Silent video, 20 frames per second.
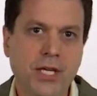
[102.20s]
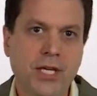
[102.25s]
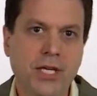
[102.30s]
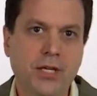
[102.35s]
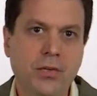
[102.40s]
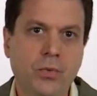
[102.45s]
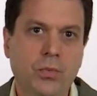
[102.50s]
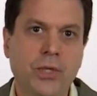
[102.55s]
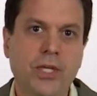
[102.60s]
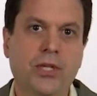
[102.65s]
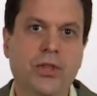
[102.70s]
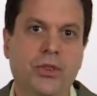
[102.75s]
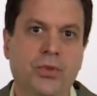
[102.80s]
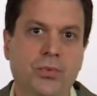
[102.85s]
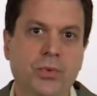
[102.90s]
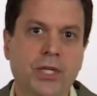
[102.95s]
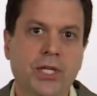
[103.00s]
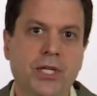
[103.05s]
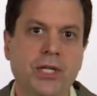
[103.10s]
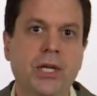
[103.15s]
In week
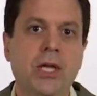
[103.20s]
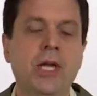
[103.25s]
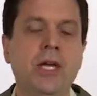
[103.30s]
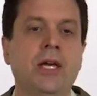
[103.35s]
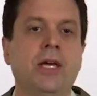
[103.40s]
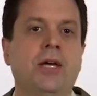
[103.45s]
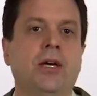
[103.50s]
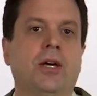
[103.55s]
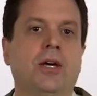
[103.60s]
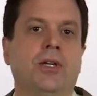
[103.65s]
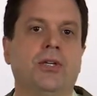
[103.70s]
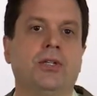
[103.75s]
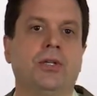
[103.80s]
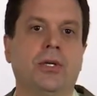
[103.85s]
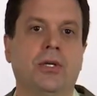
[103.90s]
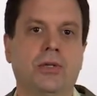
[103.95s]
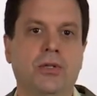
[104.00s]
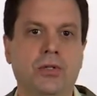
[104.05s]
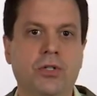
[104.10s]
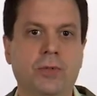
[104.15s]
3, you're
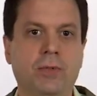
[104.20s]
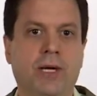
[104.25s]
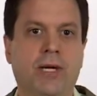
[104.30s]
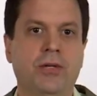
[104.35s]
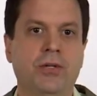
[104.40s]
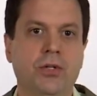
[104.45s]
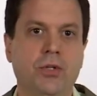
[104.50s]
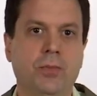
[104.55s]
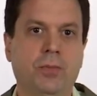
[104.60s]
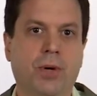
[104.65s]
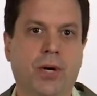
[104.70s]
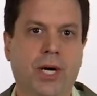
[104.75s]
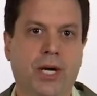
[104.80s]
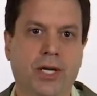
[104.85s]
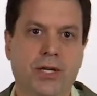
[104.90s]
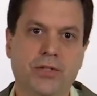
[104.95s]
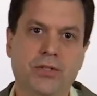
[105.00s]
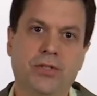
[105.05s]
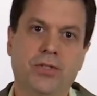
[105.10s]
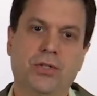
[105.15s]
going to learn about new
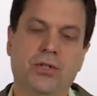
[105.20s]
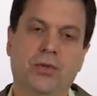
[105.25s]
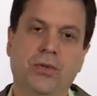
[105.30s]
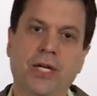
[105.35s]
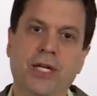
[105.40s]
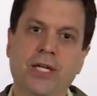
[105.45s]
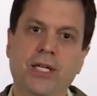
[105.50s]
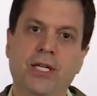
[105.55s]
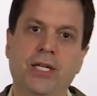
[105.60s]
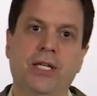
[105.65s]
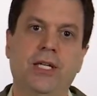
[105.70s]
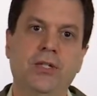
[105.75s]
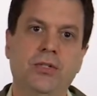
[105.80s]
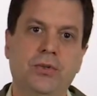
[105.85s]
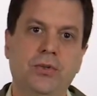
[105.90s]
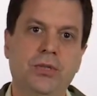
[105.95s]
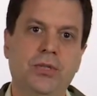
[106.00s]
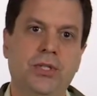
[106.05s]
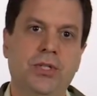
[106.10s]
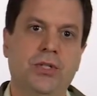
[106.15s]
products. Creating and
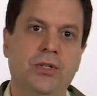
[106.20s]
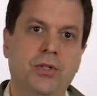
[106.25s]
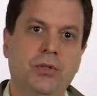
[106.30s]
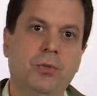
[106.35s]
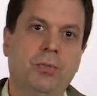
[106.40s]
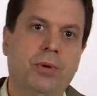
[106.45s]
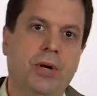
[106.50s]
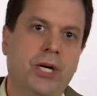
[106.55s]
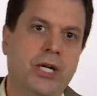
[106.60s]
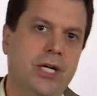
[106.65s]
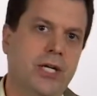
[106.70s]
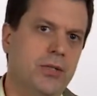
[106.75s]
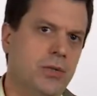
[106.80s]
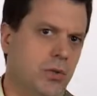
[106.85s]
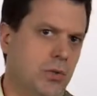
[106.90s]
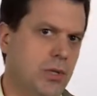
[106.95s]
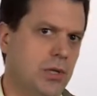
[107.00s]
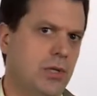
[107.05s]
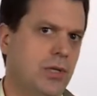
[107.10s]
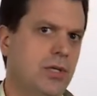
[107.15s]
introducing a new product
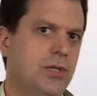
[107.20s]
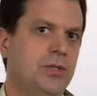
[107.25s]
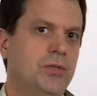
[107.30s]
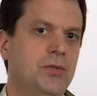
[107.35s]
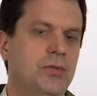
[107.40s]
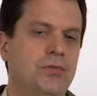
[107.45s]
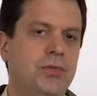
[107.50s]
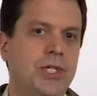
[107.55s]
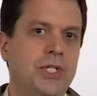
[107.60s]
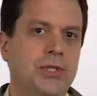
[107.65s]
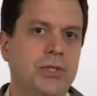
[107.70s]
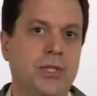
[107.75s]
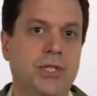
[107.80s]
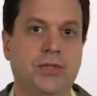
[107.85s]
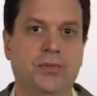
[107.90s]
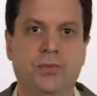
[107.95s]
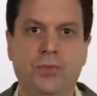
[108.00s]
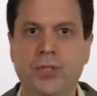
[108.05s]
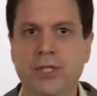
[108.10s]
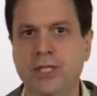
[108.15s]
or a large new feature
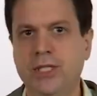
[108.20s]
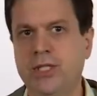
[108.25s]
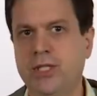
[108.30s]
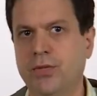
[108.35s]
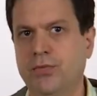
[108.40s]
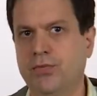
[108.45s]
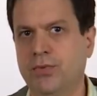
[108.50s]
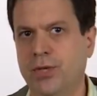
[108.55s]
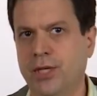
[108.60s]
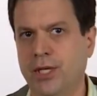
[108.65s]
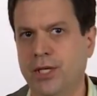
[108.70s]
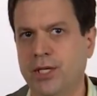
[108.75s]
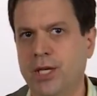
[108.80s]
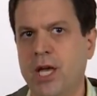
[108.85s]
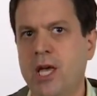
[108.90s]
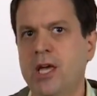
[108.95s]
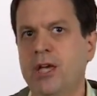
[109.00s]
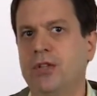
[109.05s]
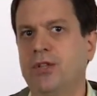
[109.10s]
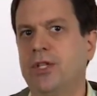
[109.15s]
is really different
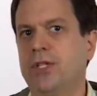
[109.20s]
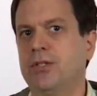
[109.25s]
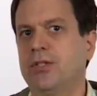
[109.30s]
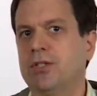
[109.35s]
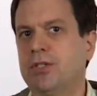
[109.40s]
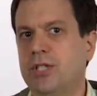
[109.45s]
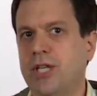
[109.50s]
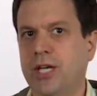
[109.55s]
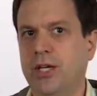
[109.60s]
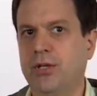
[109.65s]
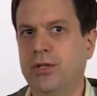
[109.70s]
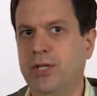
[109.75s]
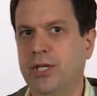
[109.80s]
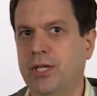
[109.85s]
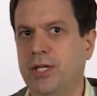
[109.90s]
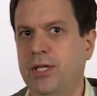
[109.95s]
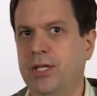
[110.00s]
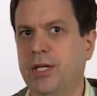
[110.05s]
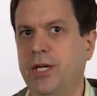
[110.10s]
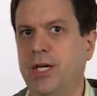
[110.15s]
than
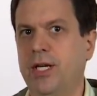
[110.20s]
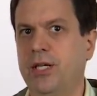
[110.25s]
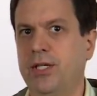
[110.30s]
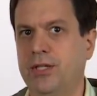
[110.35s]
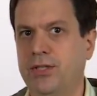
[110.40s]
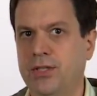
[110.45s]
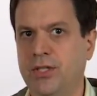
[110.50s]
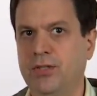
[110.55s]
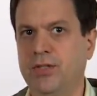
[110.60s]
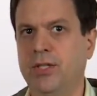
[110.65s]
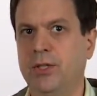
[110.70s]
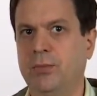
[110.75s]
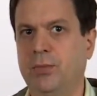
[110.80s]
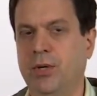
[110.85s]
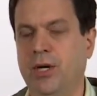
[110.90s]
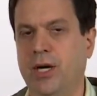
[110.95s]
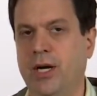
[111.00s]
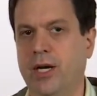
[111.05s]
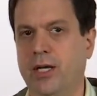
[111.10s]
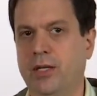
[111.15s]
scaling an existing
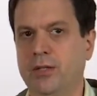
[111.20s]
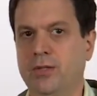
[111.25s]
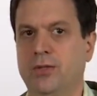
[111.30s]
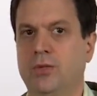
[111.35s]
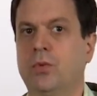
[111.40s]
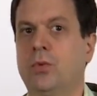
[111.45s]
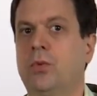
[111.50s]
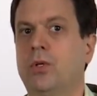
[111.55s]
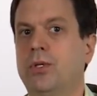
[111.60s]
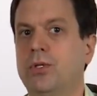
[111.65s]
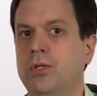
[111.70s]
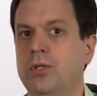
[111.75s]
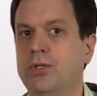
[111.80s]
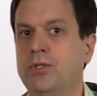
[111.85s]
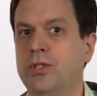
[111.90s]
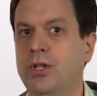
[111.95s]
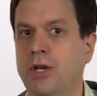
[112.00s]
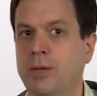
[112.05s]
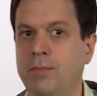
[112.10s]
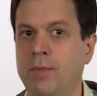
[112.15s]
product. So we'll learn
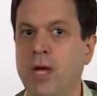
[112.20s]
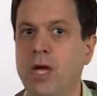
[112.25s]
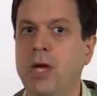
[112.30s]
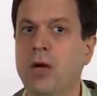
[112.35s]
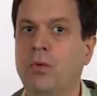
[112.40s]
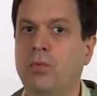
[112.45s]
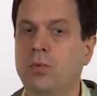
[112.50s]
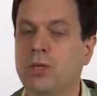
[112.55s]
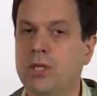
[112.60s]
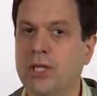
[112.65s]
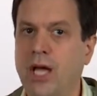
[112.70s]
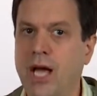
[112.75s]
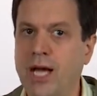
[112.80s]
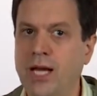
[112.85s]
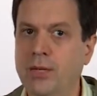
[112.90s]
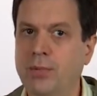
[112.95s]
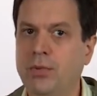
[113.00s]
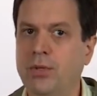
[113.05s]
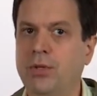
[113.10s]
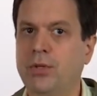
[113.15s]
some
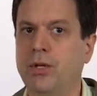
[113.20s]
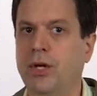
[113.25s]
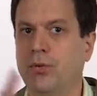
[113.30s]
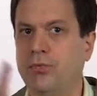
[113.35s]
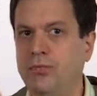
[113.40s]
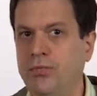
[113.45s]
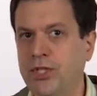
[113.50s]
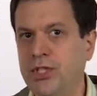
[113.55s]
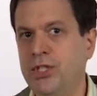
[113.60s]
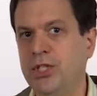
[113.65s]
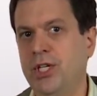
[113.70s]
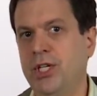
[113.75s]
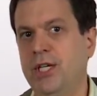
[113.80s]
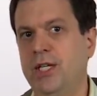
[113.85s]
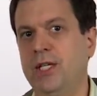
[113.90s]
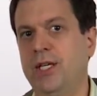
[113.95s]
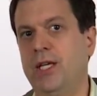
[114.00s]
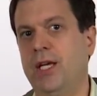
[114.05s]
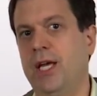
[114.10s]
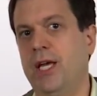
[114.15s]
reliable,
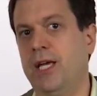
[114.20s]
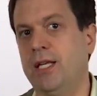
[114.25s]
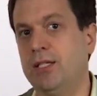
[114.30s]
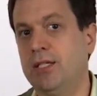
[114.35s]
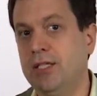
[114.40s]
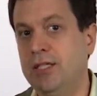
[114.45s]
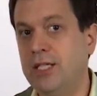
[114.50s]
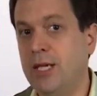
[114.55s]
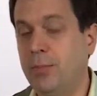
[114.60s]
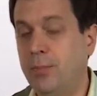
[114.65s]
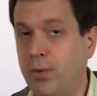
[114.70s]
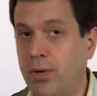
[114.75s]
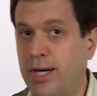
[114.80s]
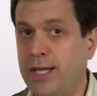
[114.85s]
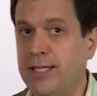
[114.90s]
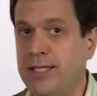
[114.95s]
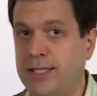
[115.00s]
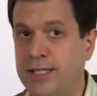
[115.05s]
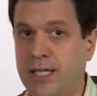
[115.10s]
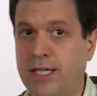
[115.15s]
efficient, and
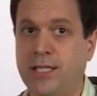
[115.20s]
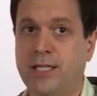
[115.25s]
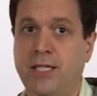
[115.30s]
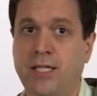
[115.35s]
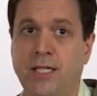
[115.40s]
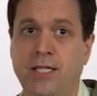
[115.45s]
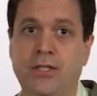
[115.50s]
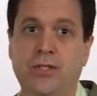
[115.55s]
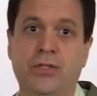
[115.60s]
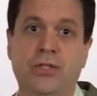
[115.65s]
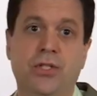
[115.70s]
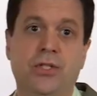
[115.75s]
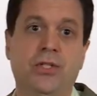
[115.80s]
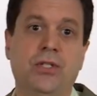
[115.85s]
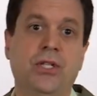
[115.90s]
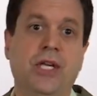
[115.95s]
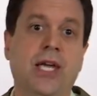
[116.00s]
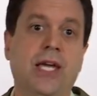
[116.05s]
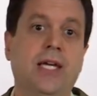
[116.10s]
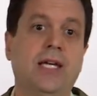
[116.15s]
stepwise techniques to
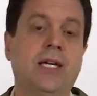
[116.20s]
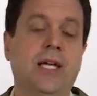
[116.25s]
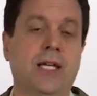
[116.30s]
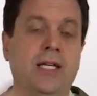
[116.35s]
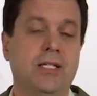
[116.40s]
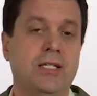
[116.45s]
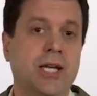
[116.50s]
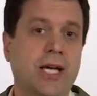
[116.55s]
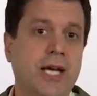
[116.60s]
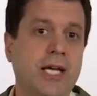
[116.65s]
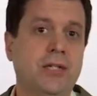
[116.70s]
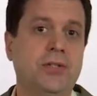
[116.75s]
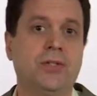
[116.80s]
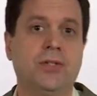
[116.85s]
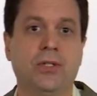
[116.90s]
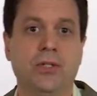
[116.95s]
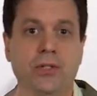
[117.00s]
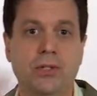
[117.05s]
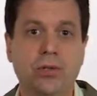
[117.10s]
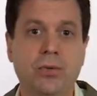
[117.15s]
take and
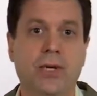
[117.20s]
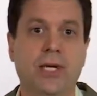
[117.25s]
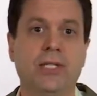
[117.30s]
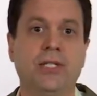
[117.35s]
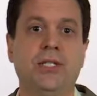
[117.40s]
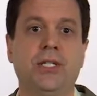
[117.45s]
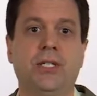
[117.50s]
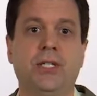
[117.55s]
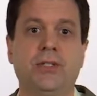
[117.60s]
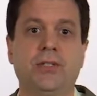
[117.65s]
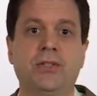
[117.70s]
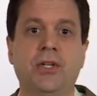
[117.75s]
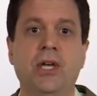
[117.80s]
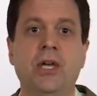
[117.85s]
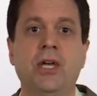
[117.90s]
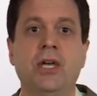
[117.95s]
test new ideas